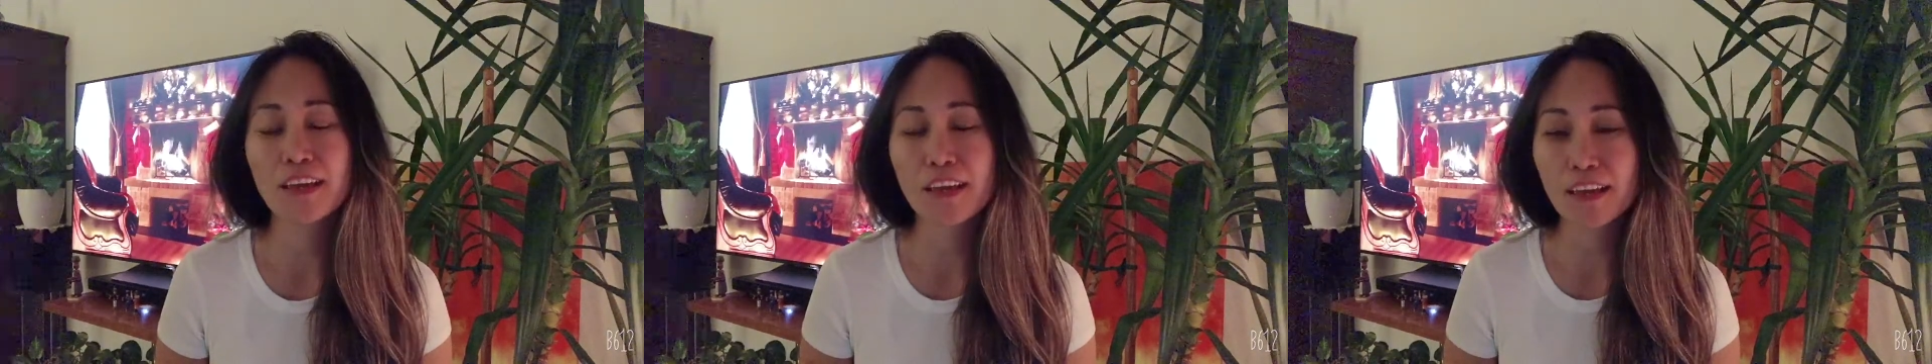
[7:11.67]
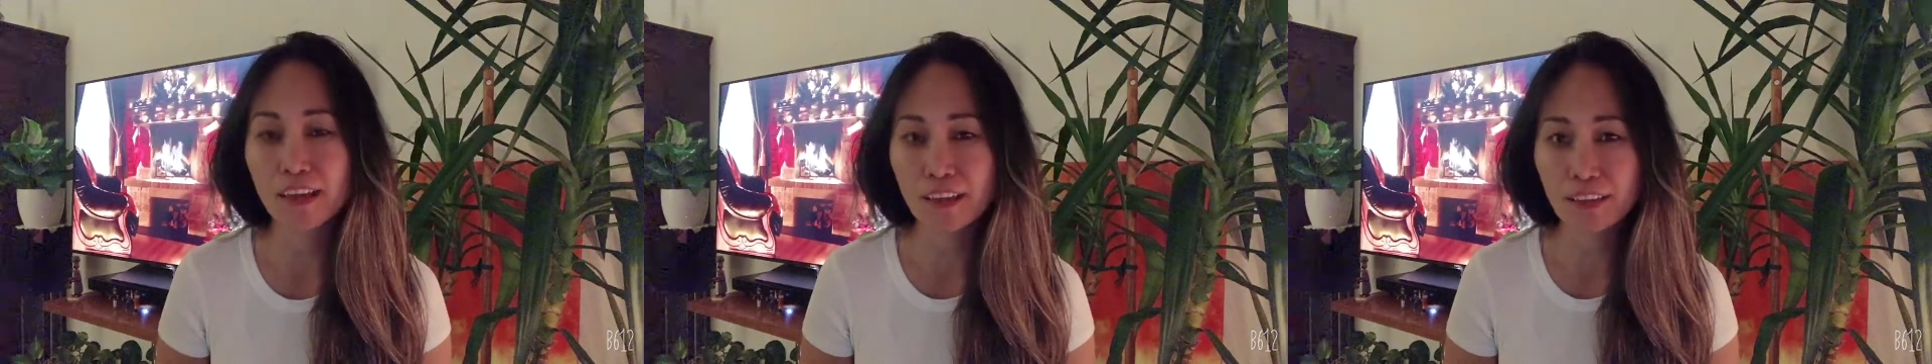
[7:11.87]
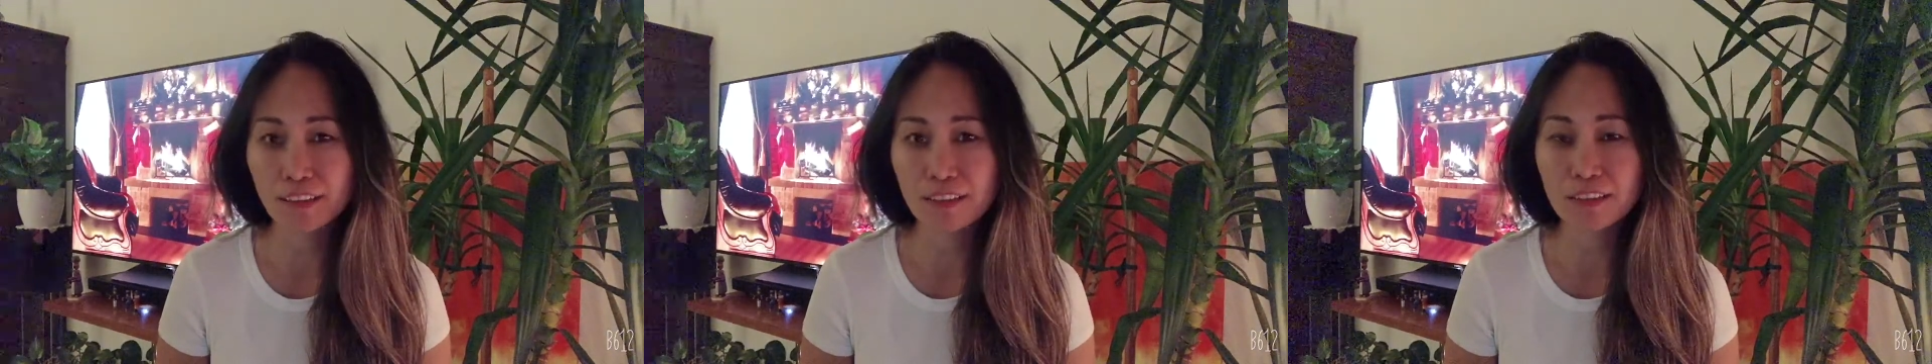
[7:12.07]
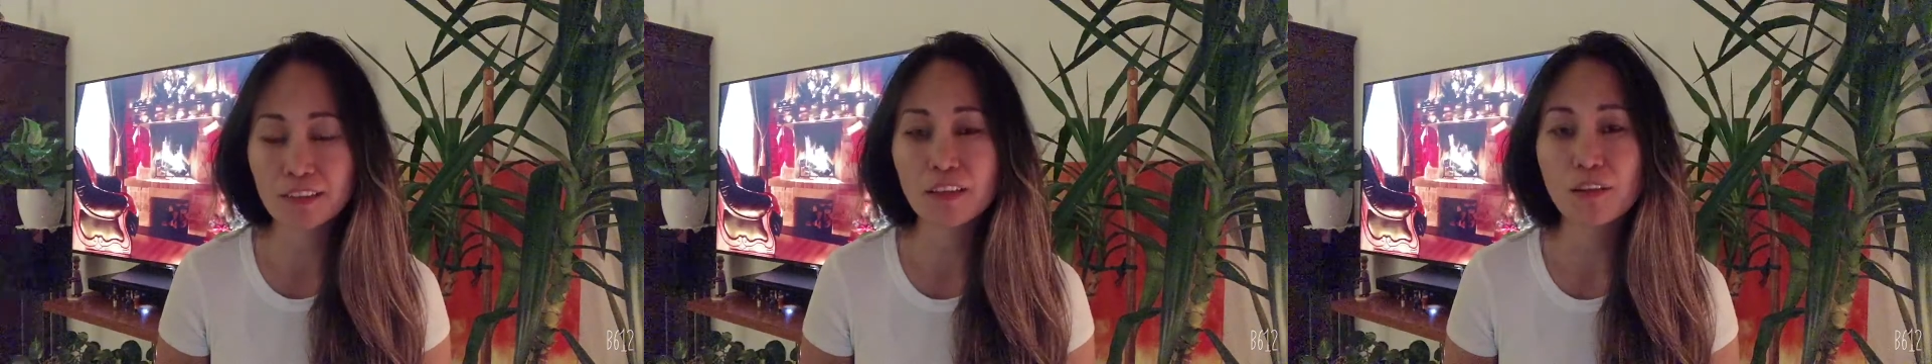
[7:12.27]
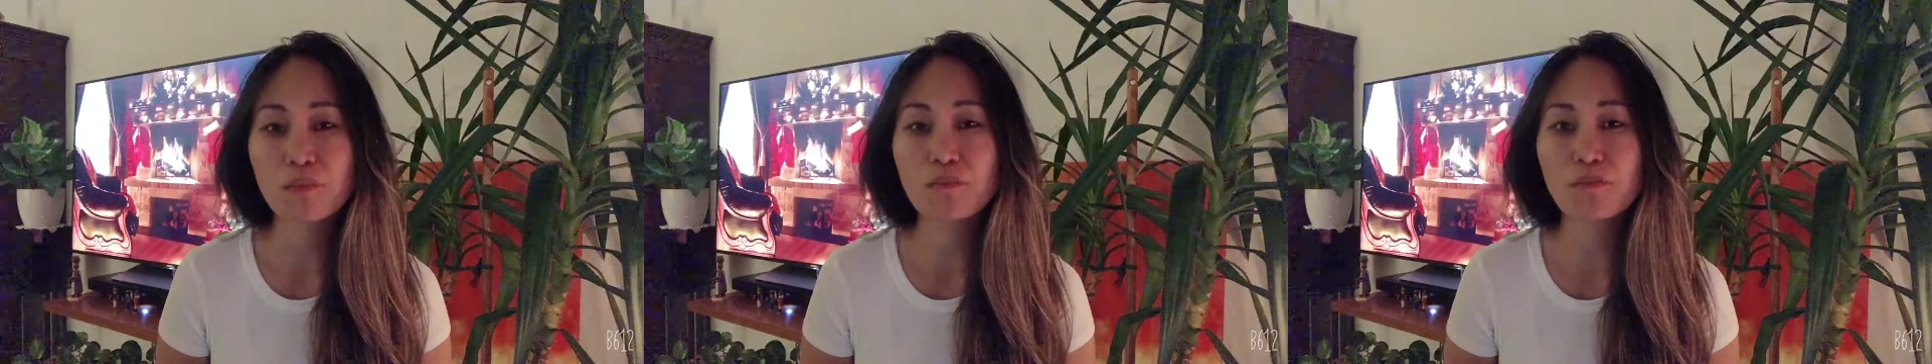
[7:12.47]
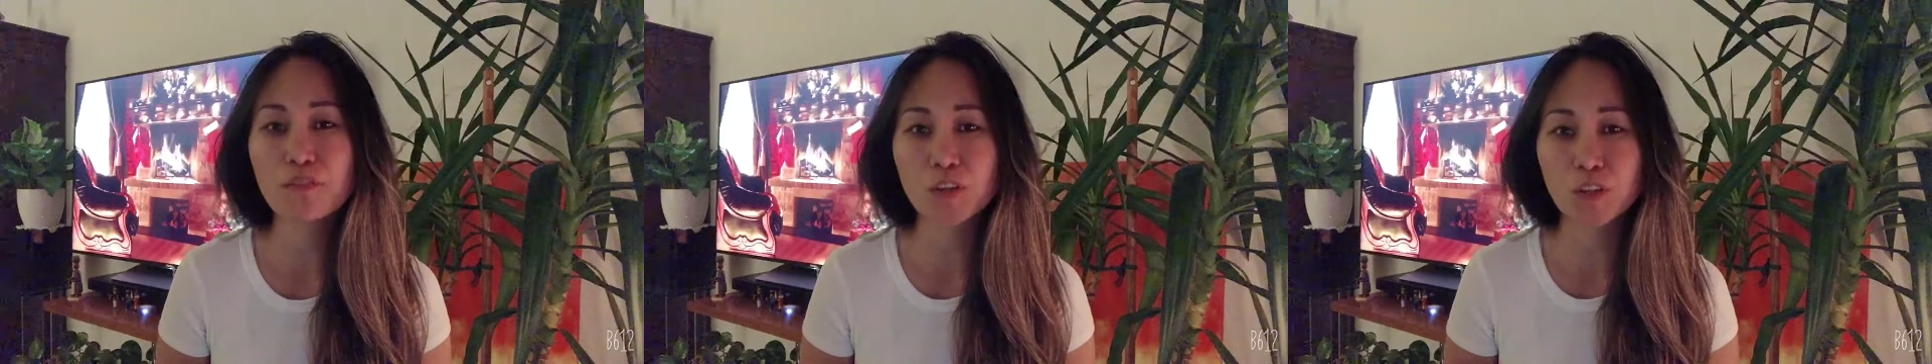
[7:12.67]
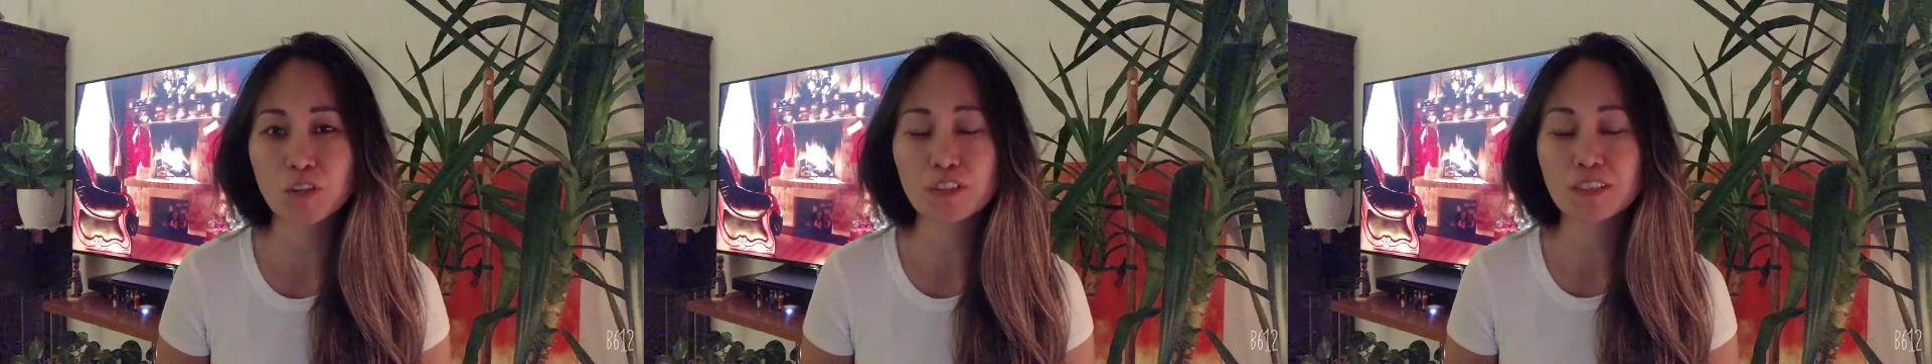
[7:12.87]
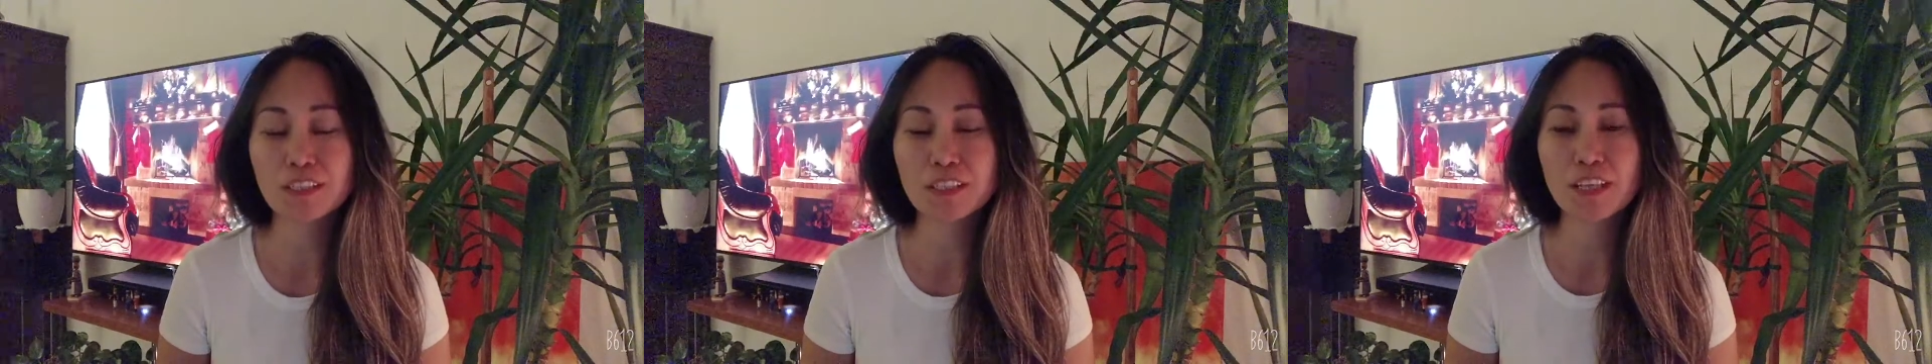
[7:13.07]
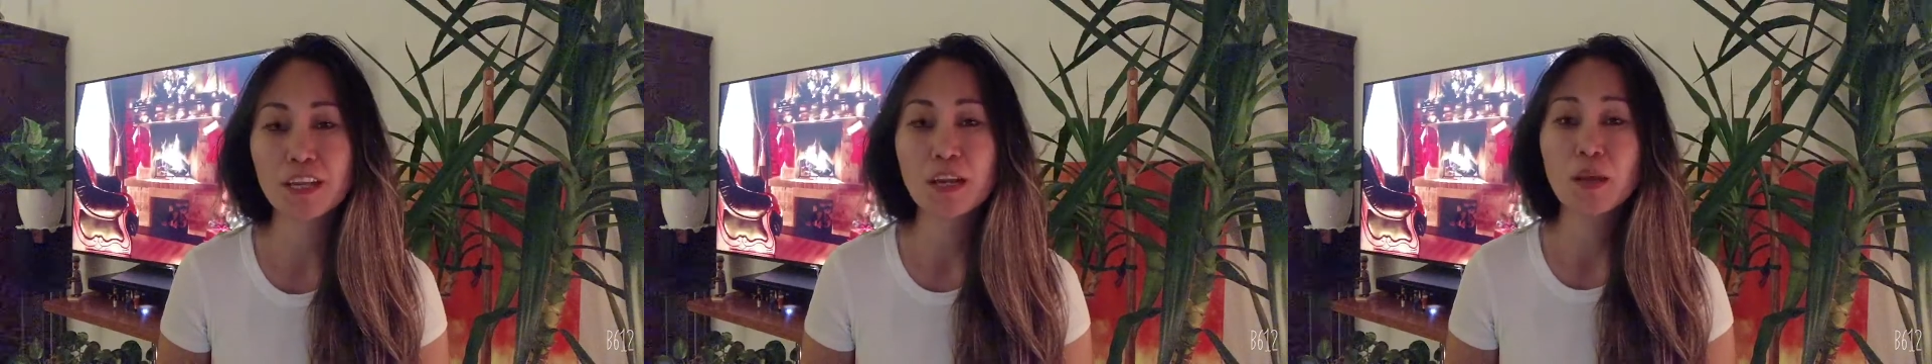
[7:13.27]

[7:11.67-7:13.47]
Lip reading: hands first.